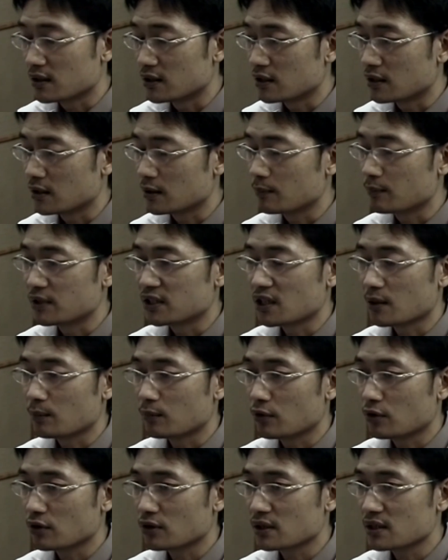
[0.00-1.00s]
the beta
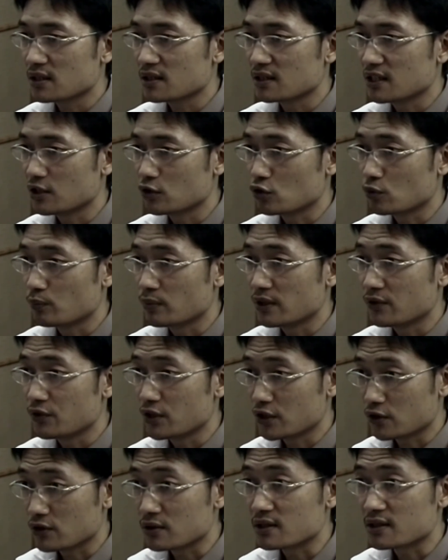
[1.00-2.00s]
blockers need to be
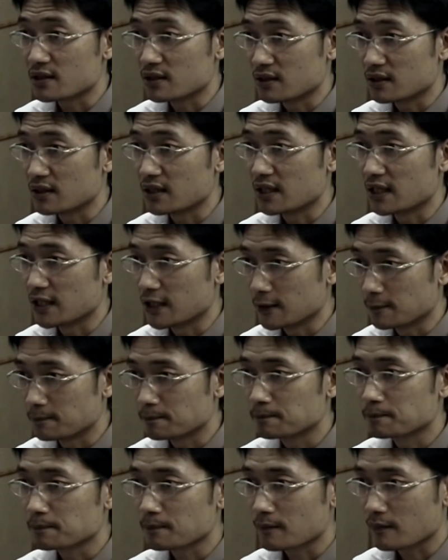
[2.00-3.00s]
reconsidered here.
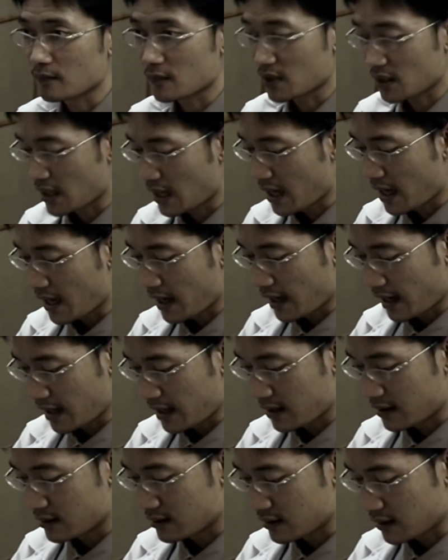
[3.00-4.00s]

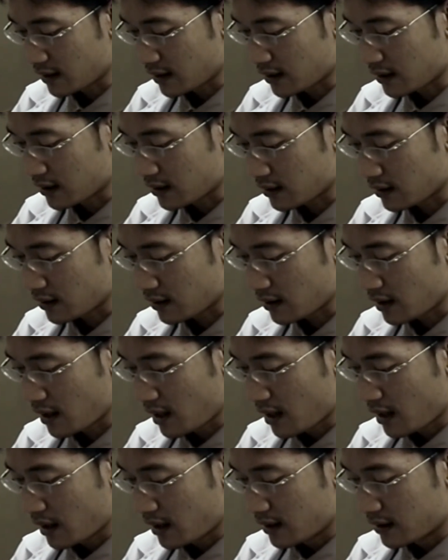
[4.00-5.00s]
And
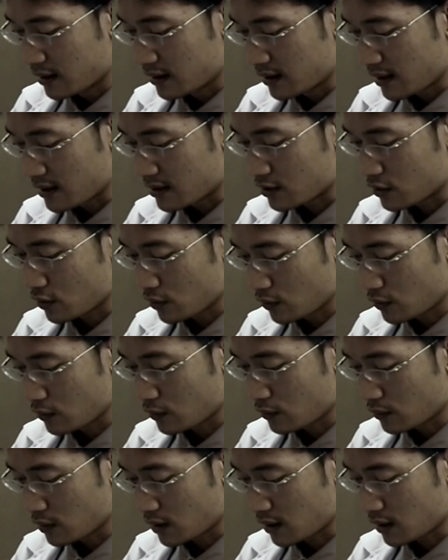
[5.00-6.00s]

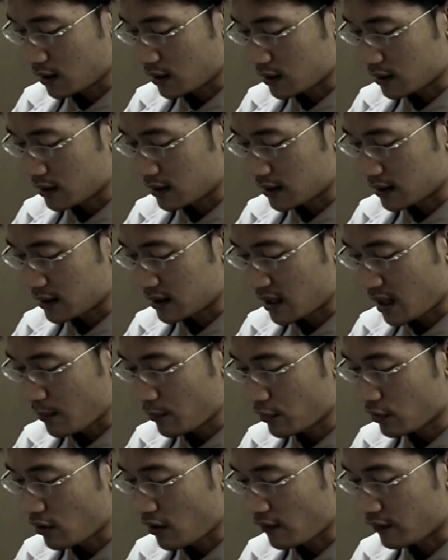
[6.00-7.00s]
so
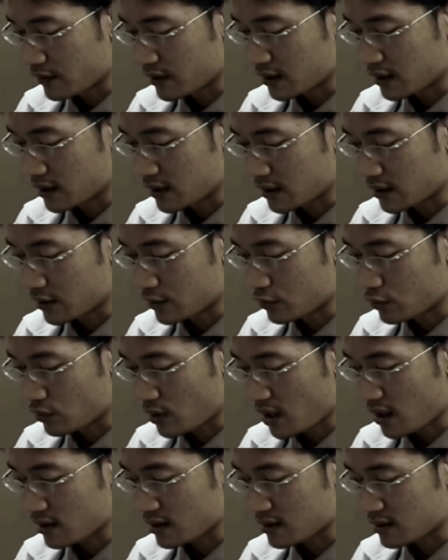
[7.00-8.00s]
number of the
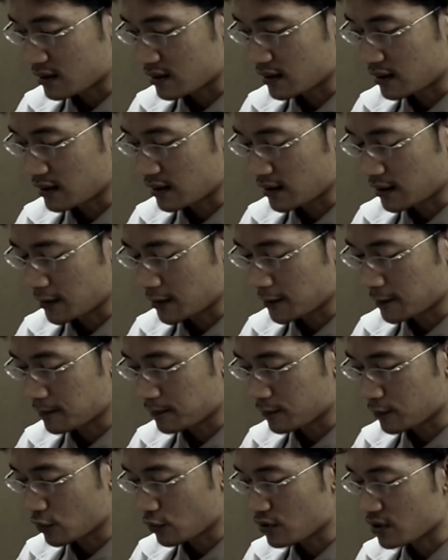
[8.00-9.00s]
drugs
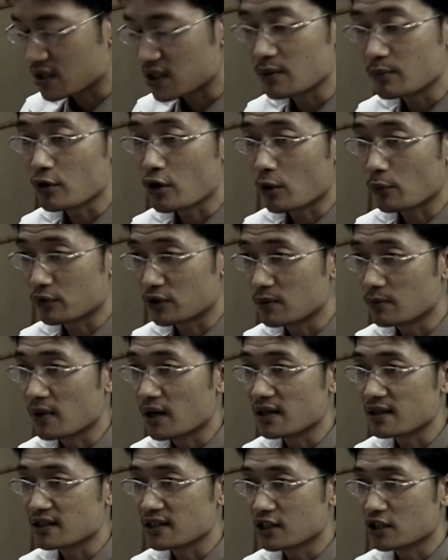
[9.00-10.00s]
could still be
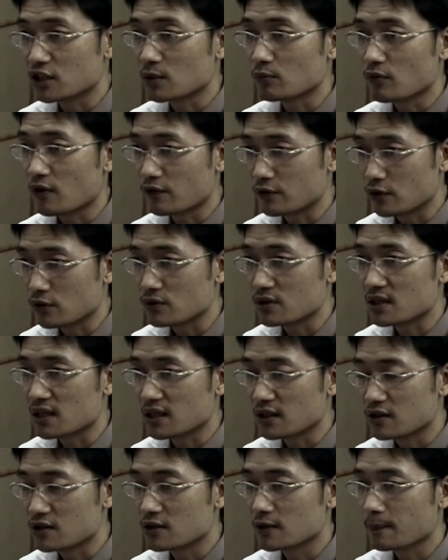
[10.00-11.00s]
optimized in terms of
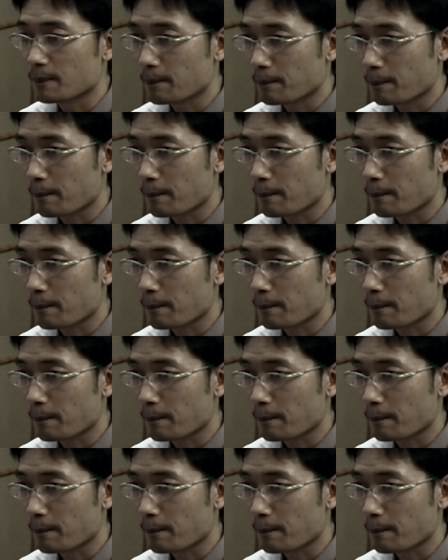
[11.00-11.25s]
dosage.